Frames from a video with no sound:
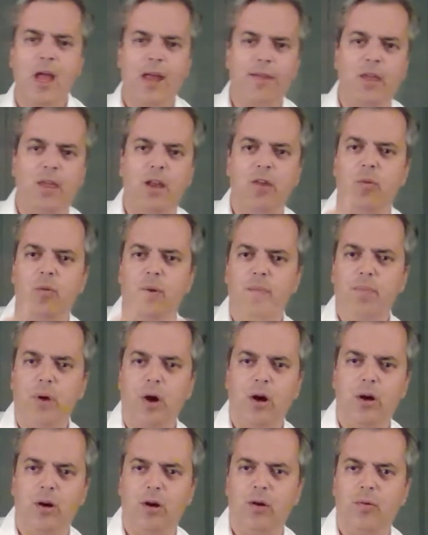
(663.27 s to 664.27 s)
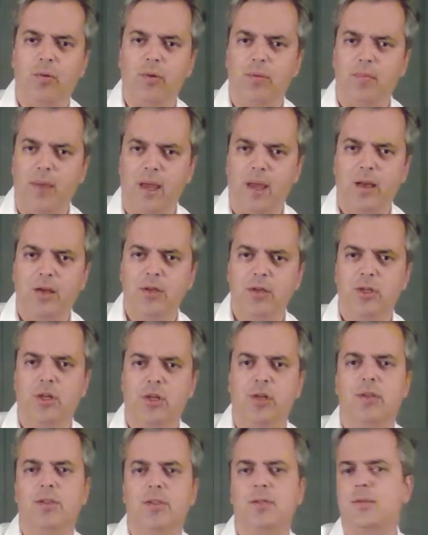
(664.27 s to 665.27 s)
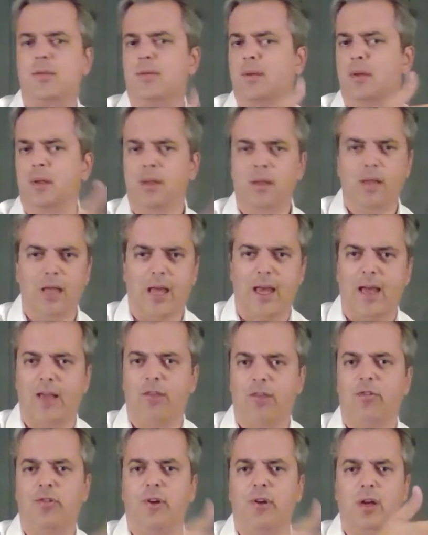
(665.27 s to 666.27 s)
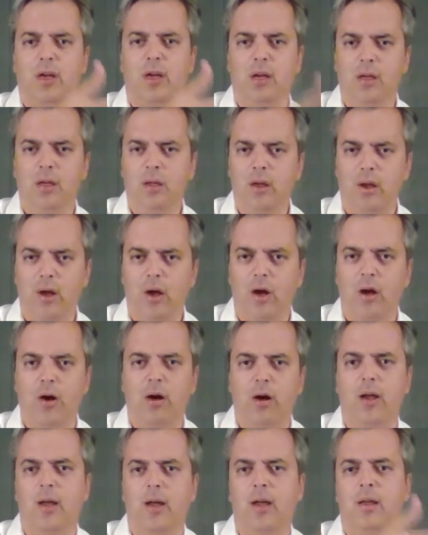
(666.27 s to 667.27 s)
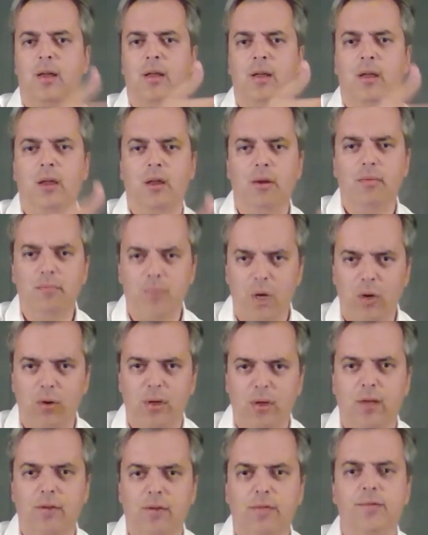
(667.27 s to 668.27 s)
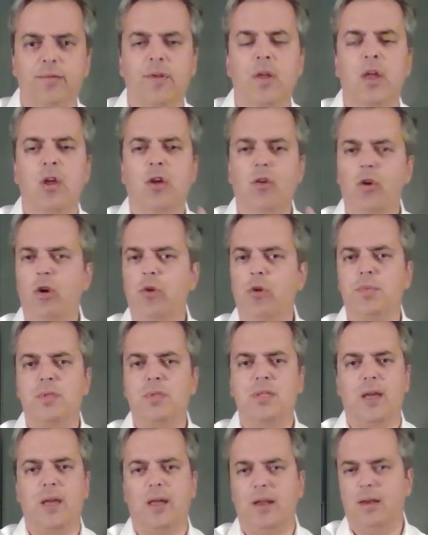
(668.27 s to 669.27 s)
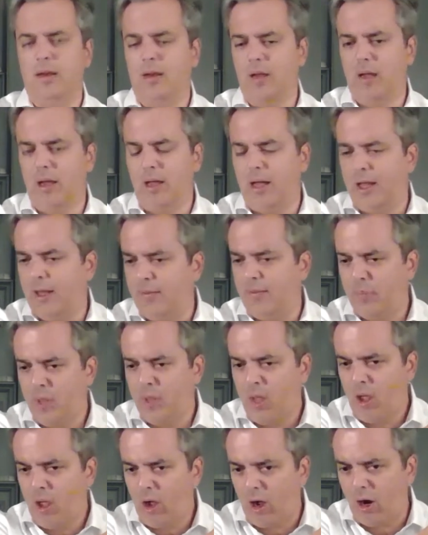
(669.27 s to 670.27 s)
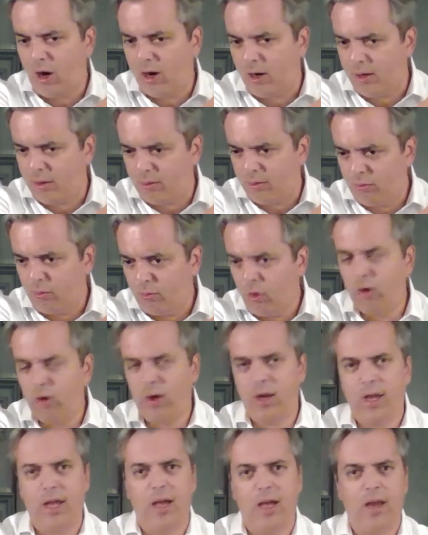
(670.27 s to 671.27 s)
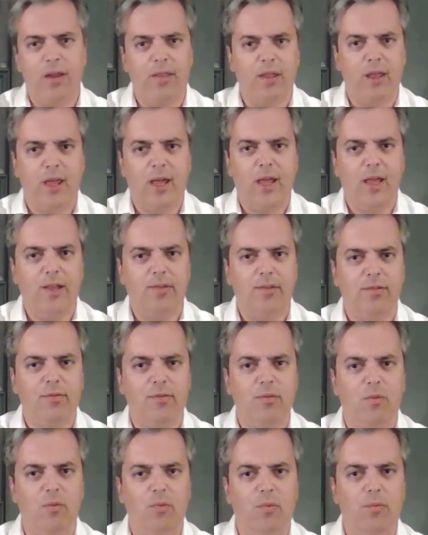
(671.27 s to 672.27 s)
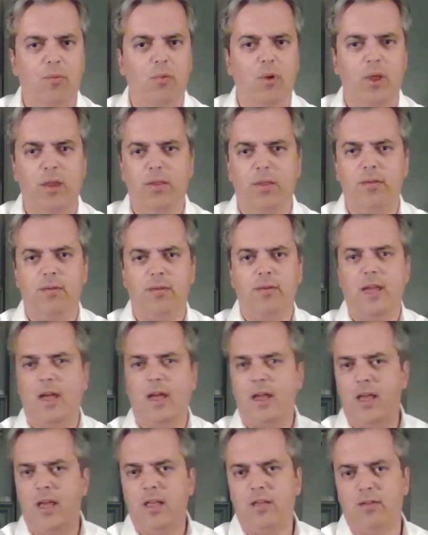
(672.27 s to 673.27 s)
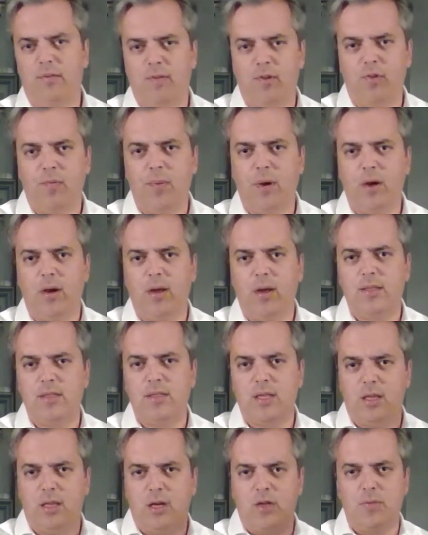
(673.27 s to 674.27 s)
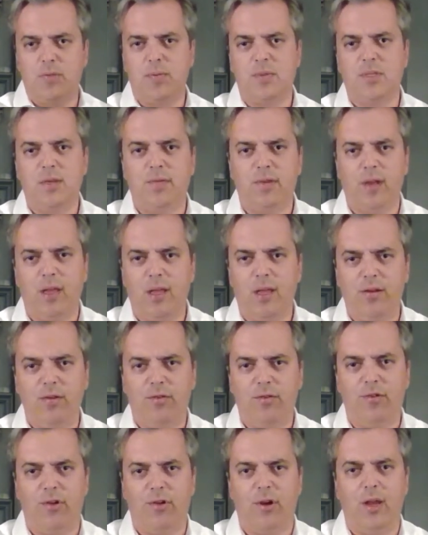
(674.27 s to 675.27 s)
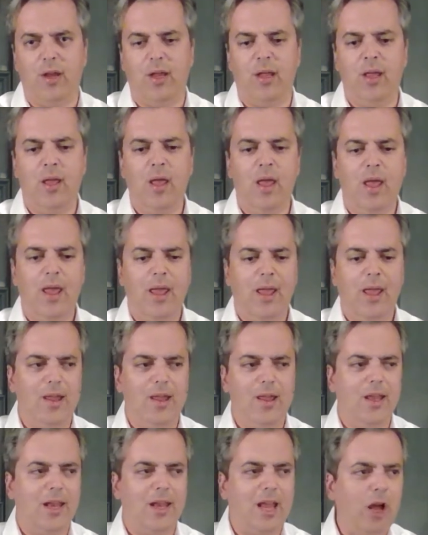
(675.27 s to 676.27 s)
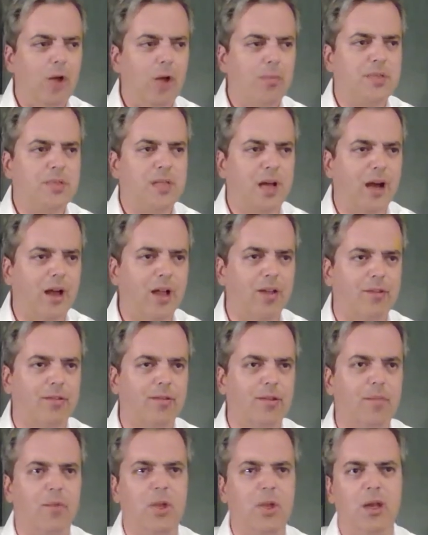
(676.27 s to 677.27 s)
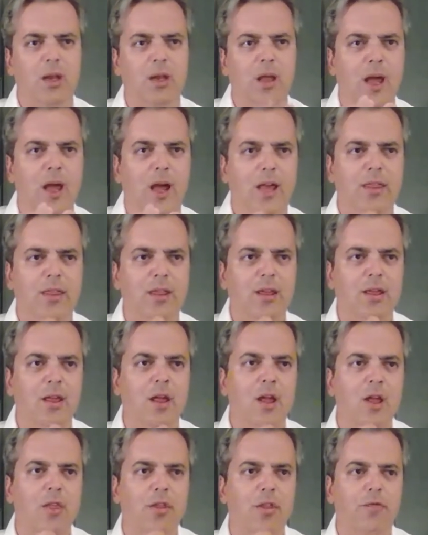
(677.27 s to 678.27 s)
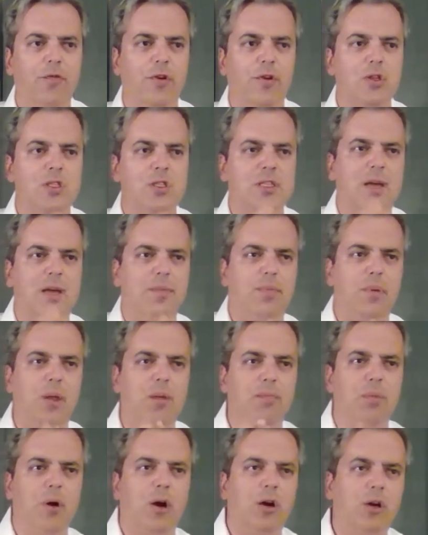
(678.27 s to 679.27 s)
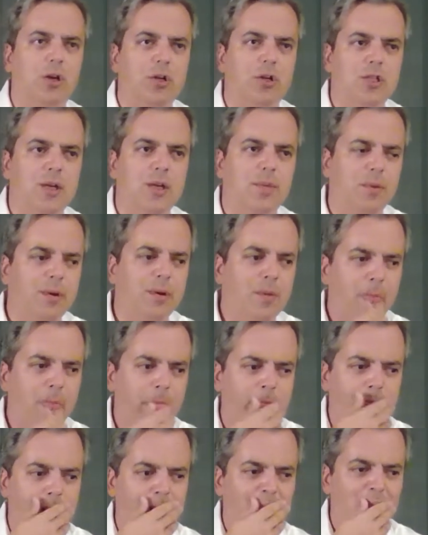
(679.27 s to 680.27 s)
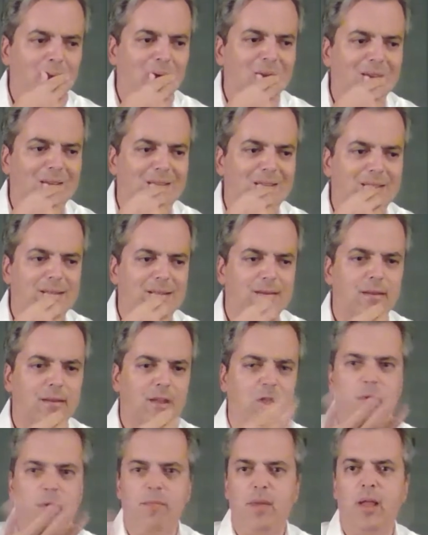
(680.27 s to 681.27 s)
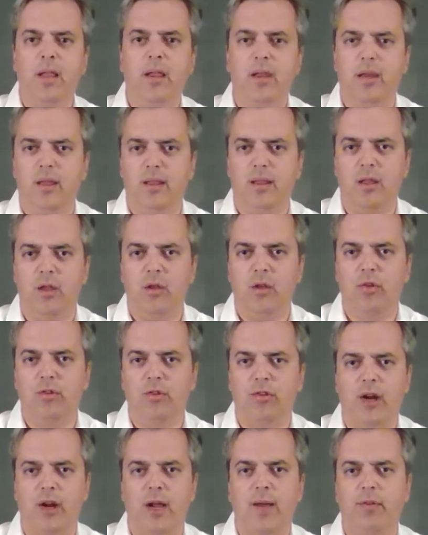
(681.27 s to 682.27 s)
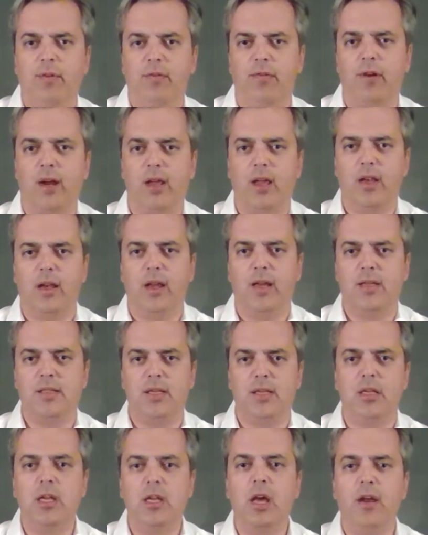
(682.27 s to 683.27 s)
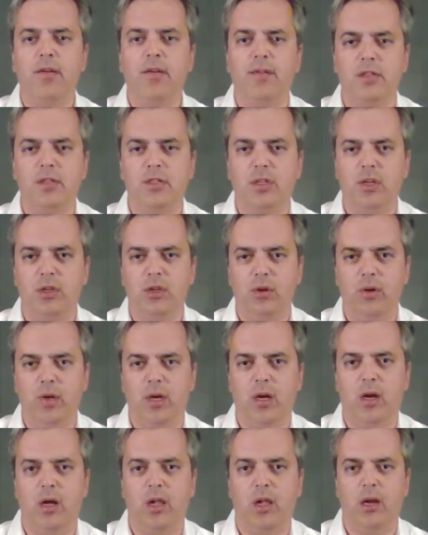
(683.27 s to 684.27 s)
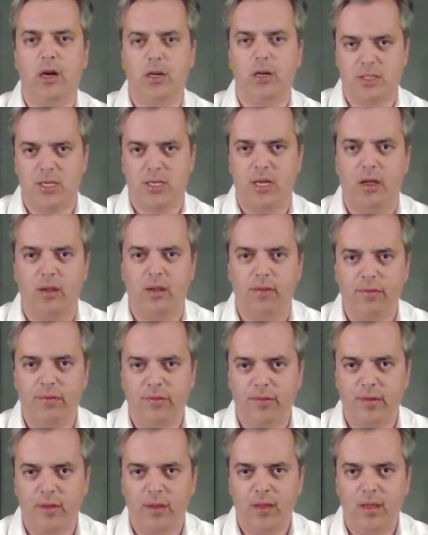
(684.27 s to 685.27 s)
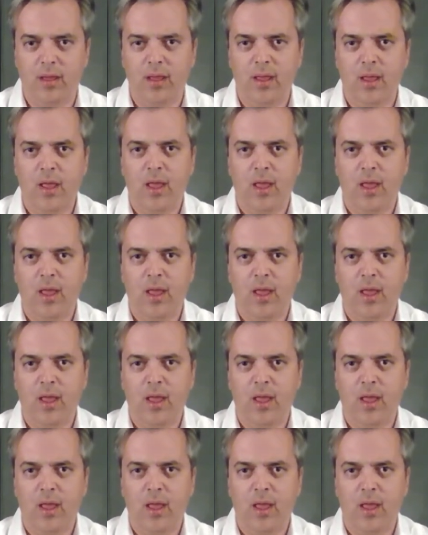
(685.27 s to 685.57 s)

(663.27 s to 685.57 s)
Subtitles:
And then as we partner with managers, Astra, Aura, Motive, groups that are roaring out of the gates with decades of experience in their specific industry, it helps us. I mean, I think the first step in partnership is the humility that you described of recognizing none of us can do it all ourselves.